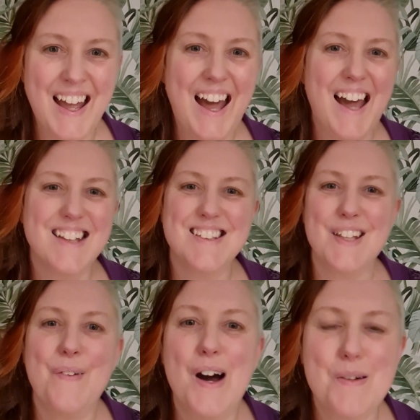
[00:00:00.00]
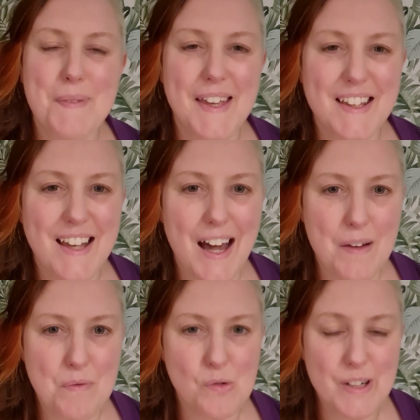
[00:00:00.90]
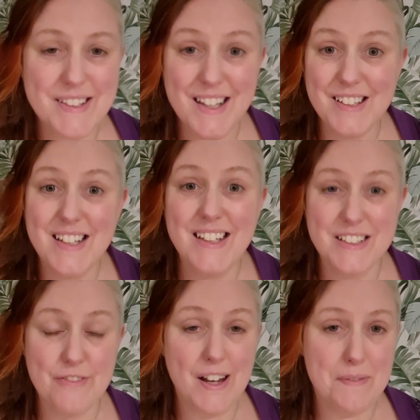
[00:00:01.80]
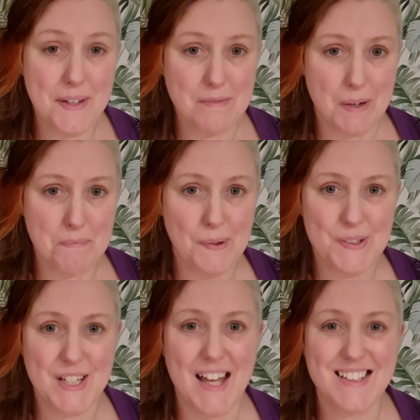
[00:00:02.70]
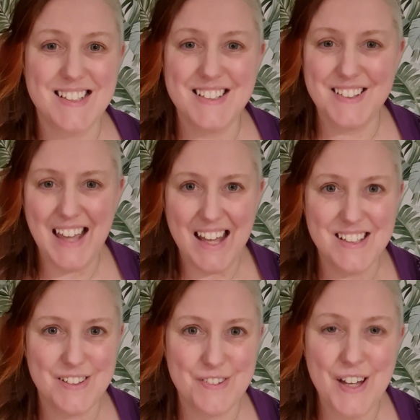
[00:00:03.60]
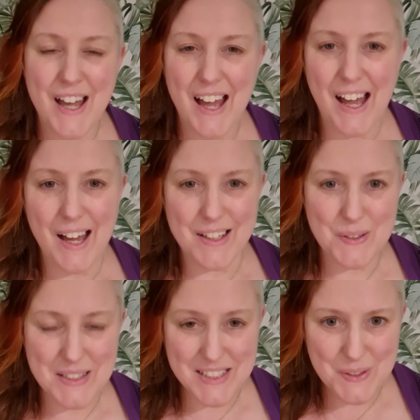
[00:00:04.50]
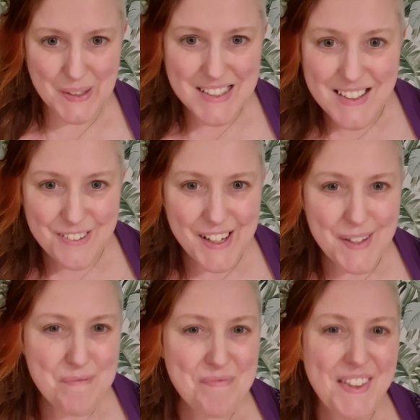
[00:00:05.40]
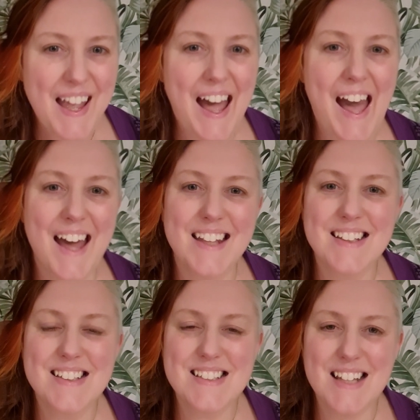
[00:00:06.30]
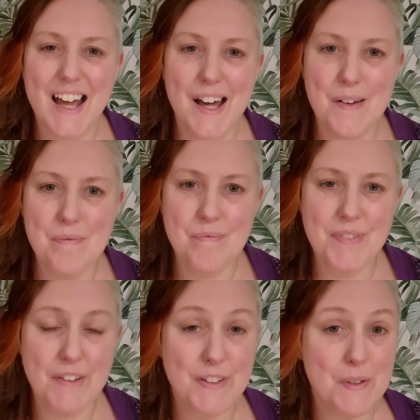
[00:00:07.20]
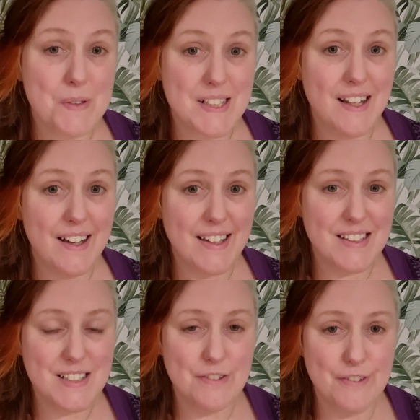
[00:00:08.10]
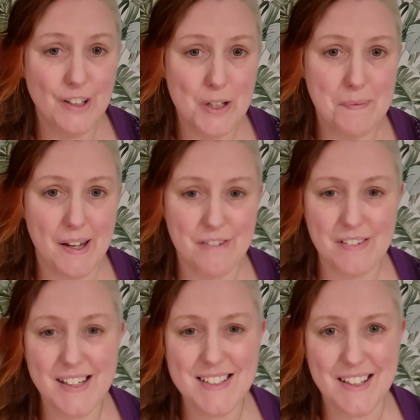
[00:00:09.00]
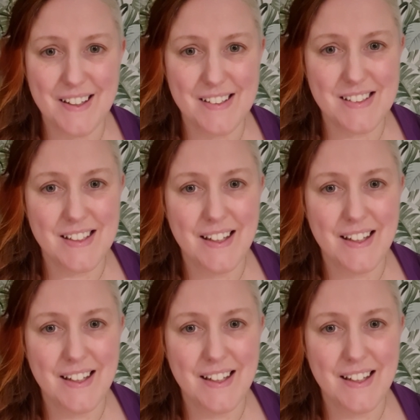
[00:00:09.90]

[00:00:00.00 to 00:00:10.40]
And so I'll be researching and developing my project until the end of 2023. And if you would like to follow my research,